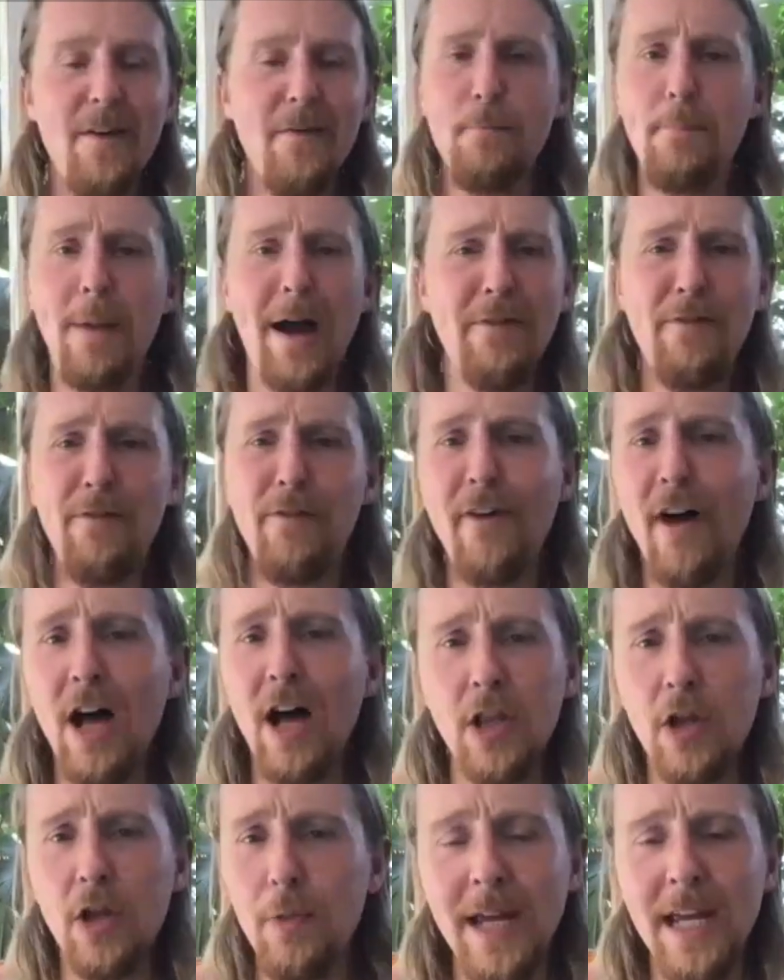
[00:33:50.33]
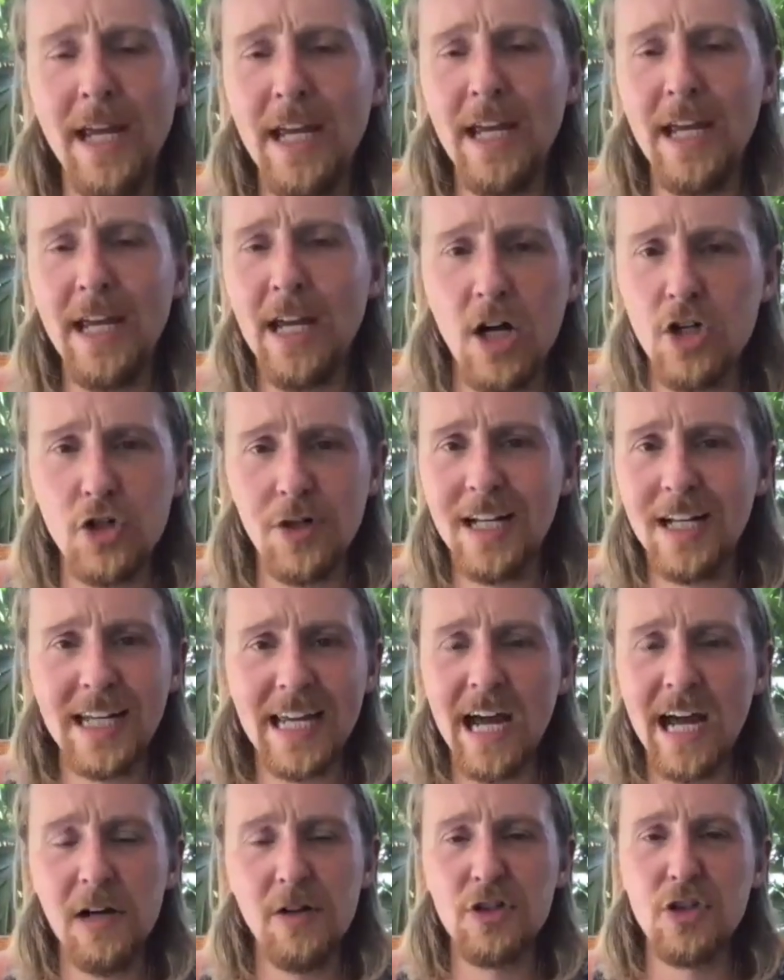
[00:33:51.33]
by following
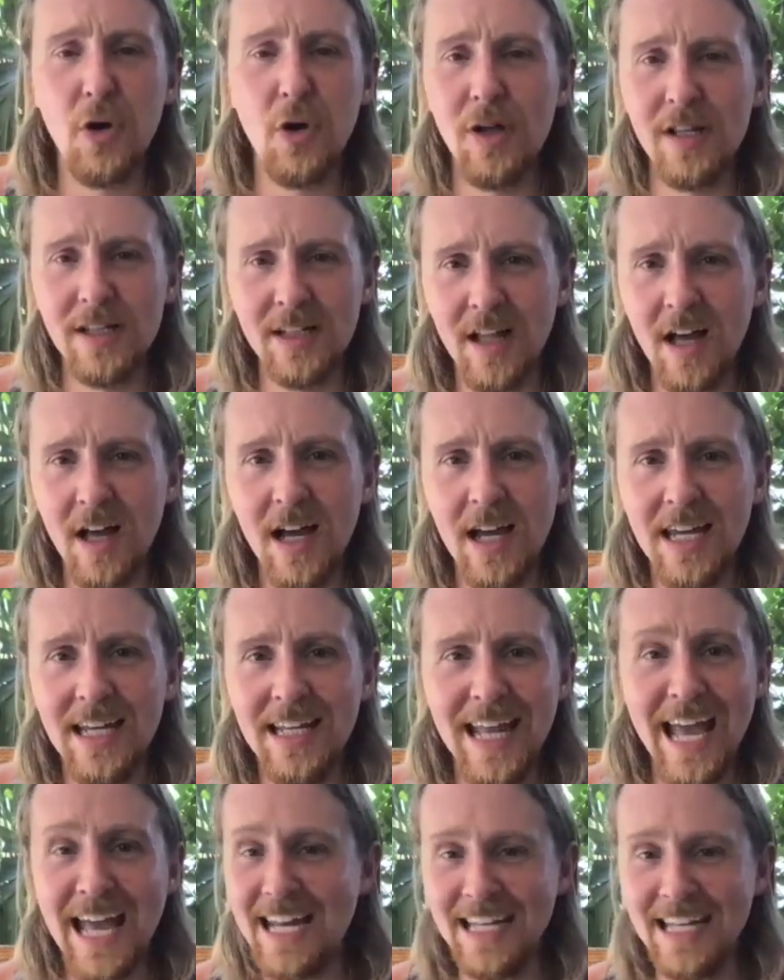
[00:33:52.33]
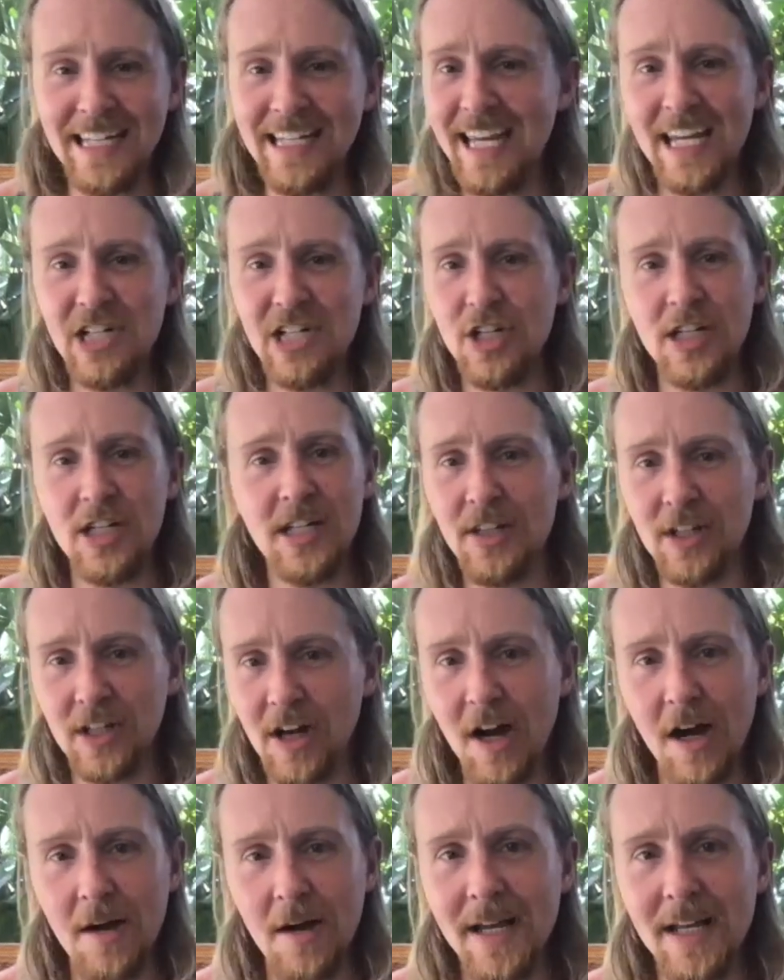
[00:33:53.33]
100 accounts online and engaging in
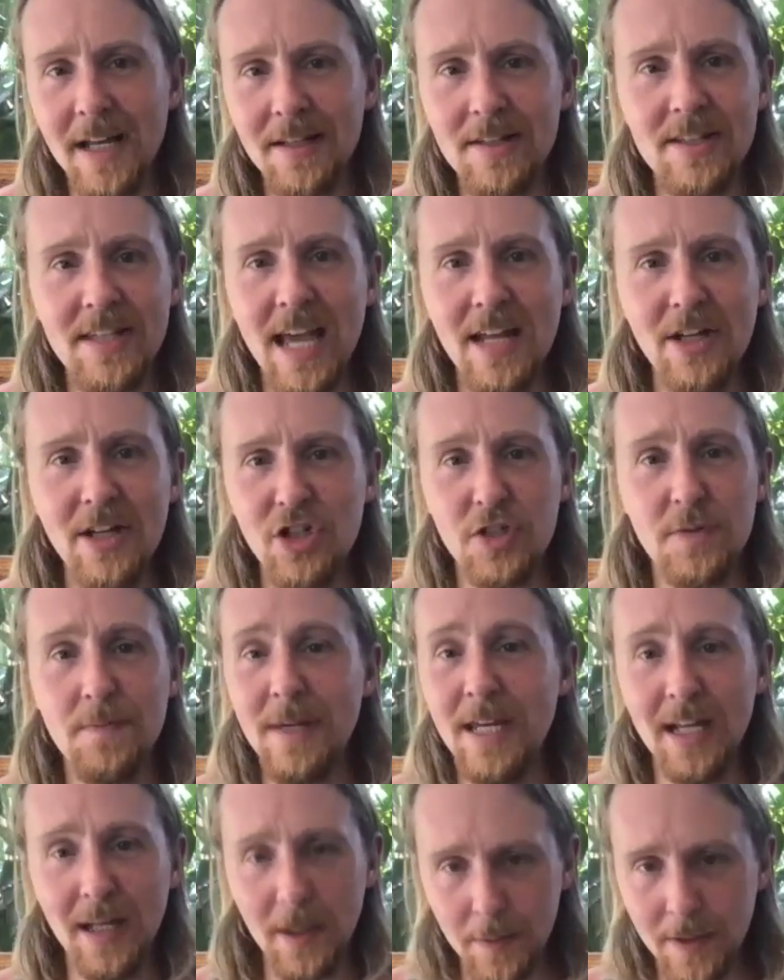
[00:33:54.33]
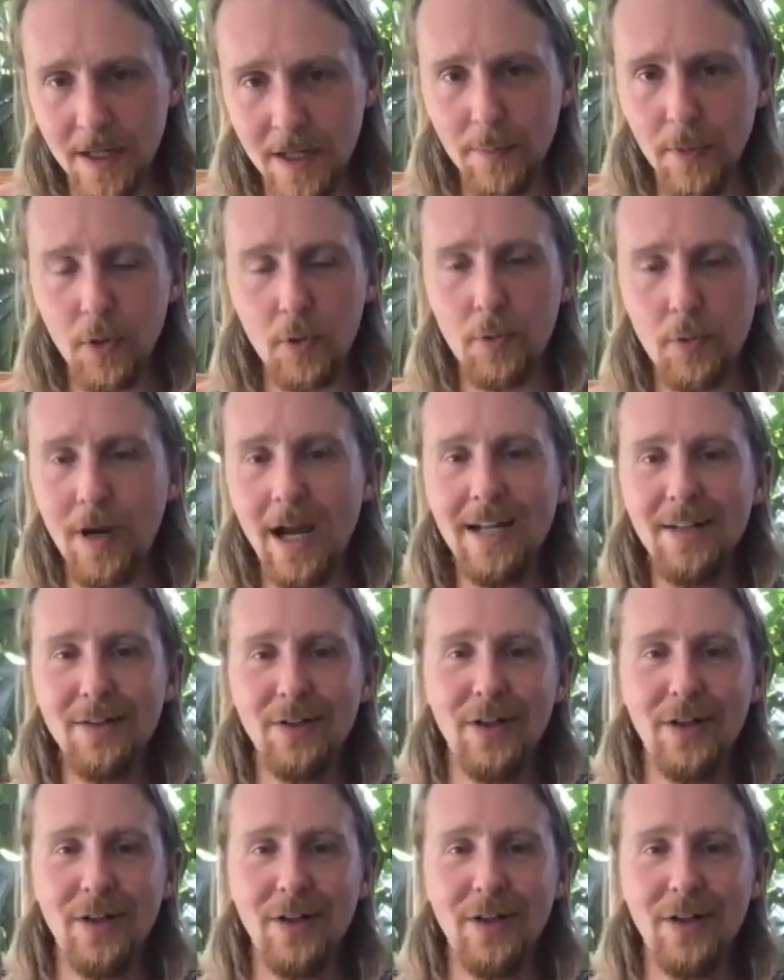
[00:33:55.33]
the comments and just meeting people, right?